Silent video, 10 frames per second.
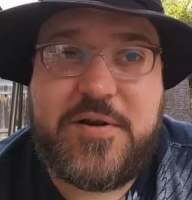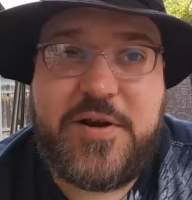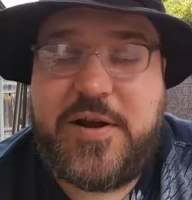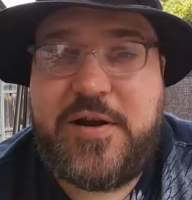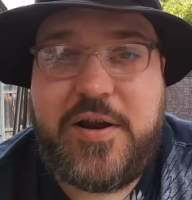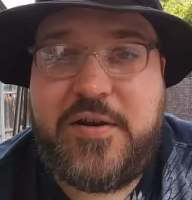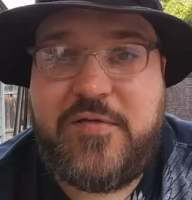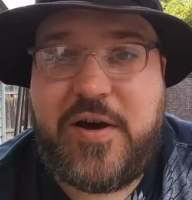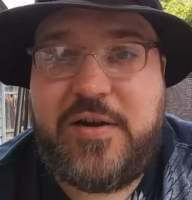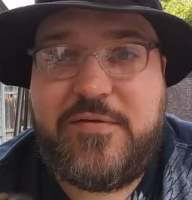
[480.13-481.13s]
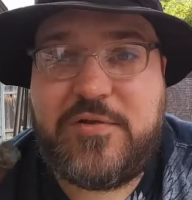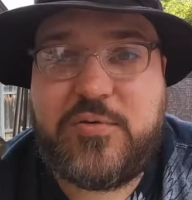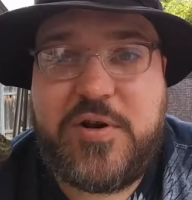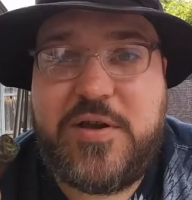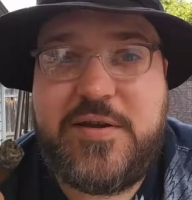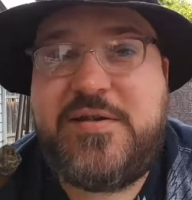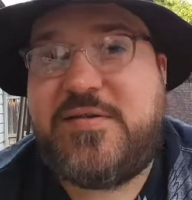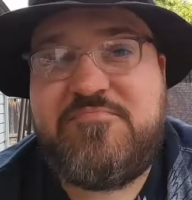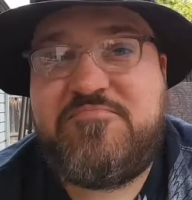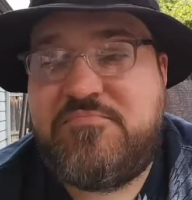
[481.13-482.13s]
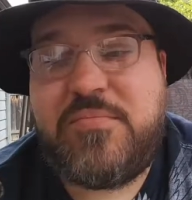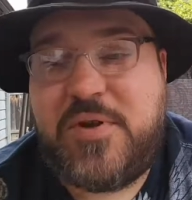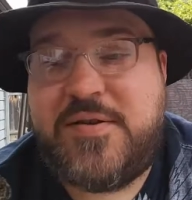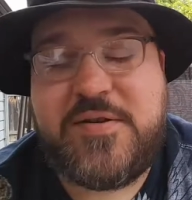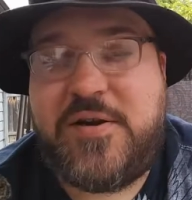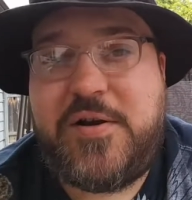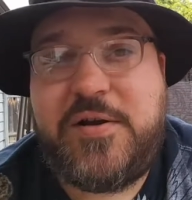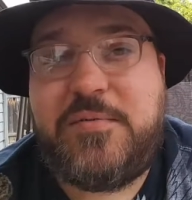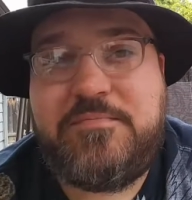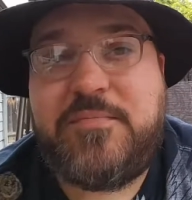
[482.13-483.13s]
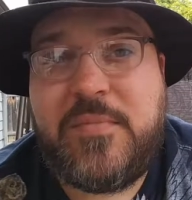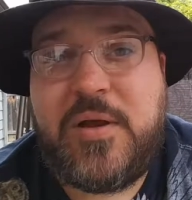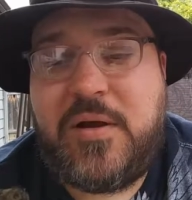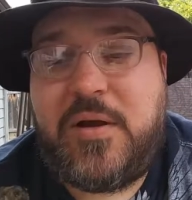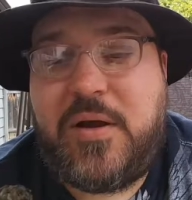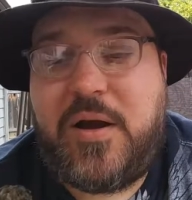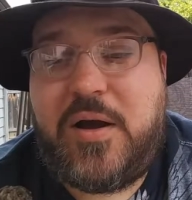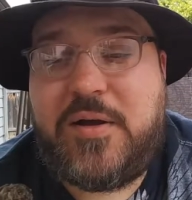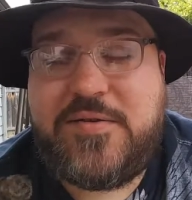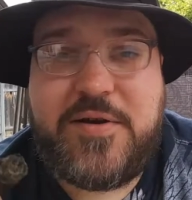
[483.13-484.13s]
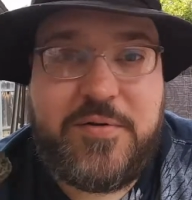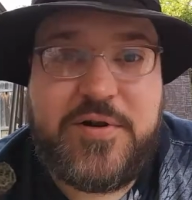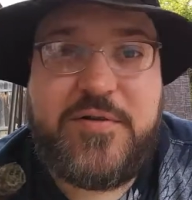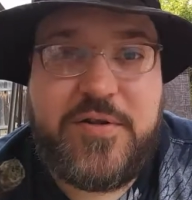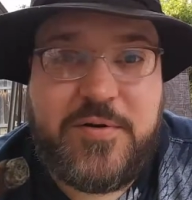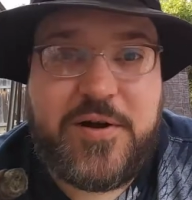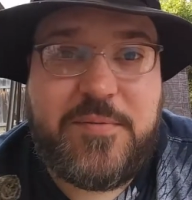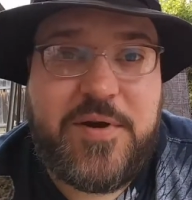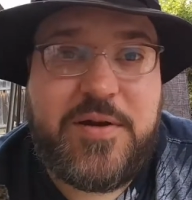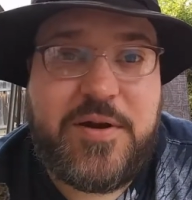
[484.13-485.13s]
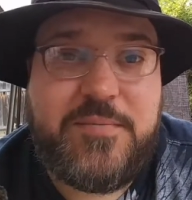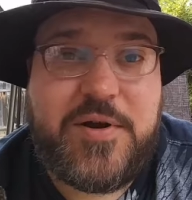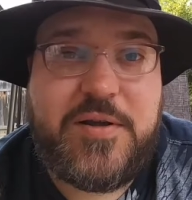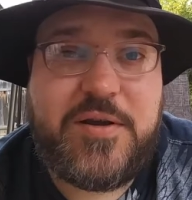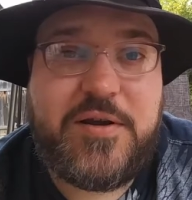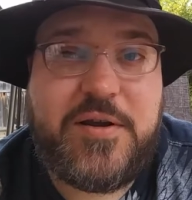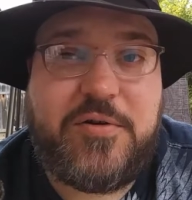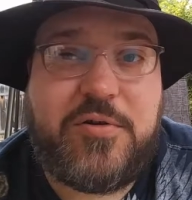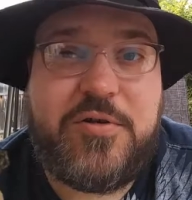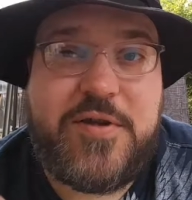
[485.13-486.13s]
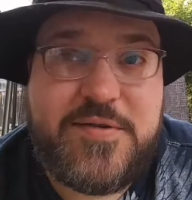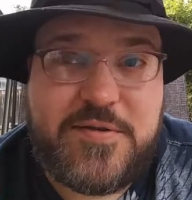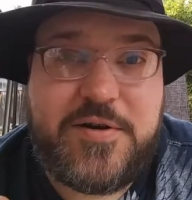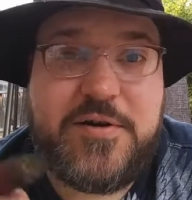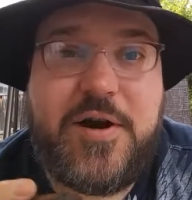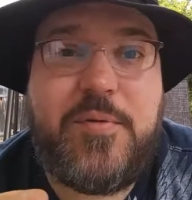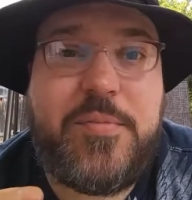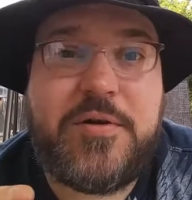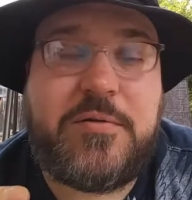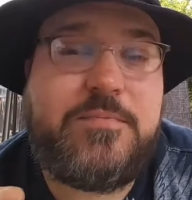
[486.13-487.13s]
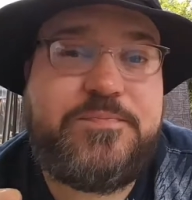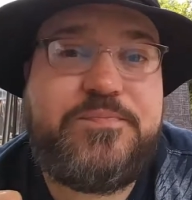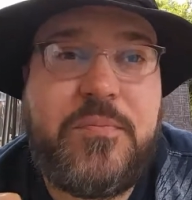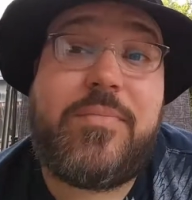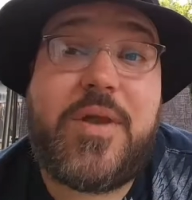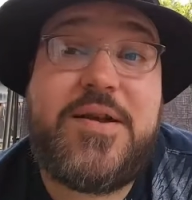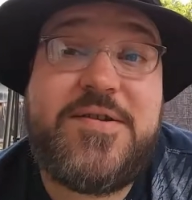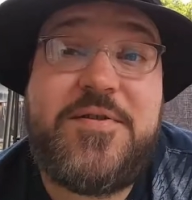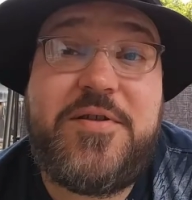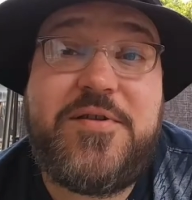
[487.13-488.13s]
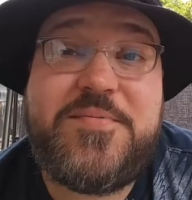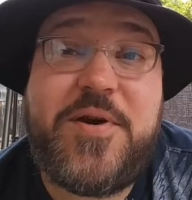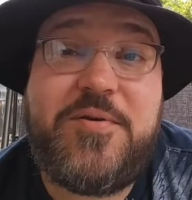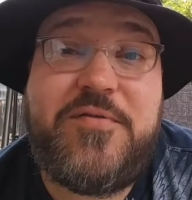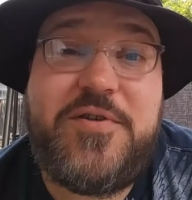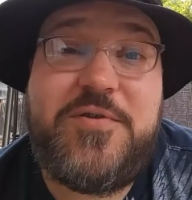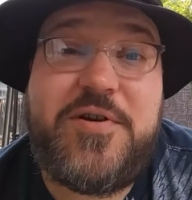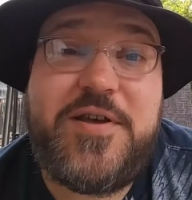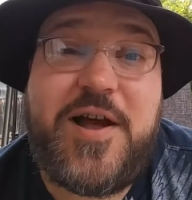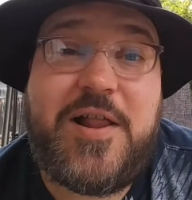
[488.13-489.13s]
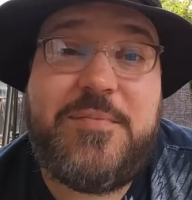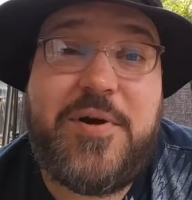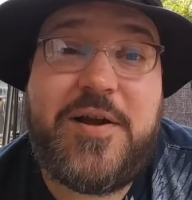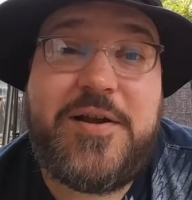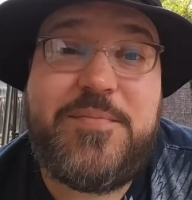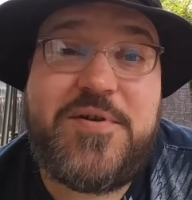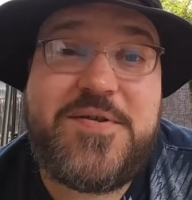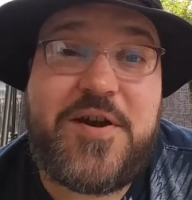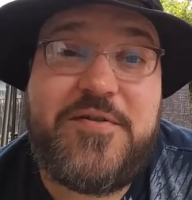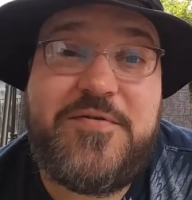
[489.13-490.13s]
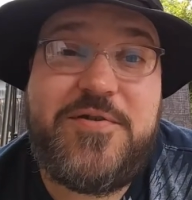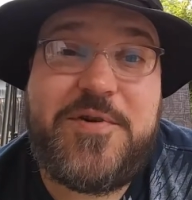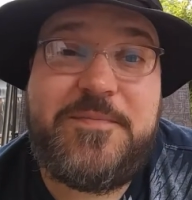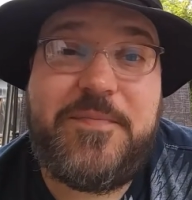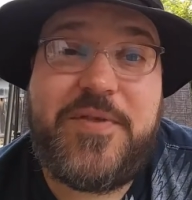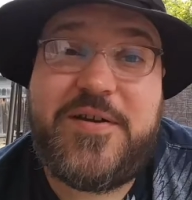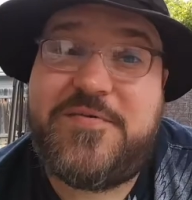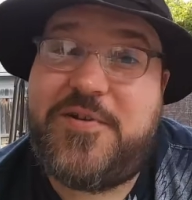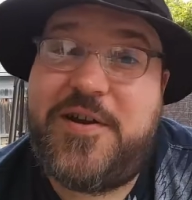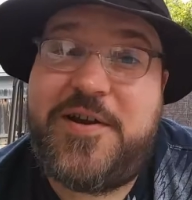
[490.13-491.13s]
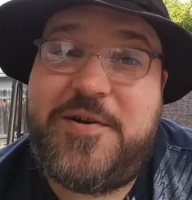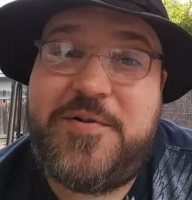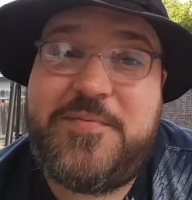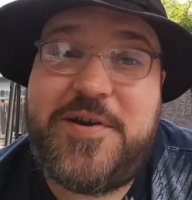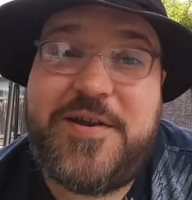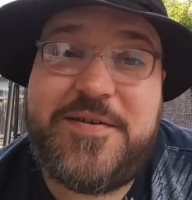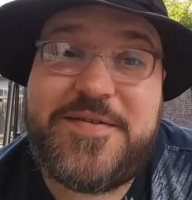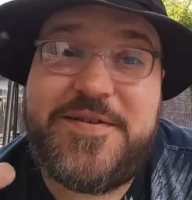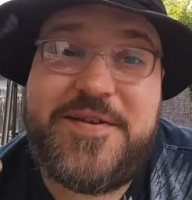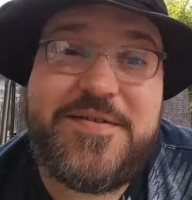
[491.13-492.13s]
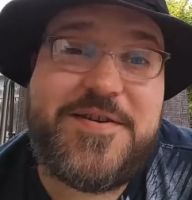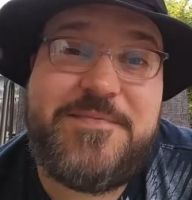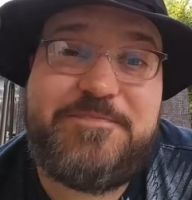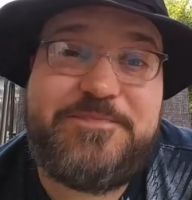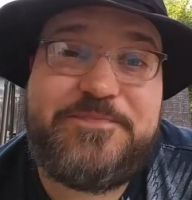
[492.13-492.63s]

$39.95 for 20 of these, that's a great deal. So I would definitely recommend anybody that can get a hold of these, go ahead and grab a bundle. So there's my review on the Alec Bradley Prensado Fuma. Thanks for hanging out with me, and I'll see you next time.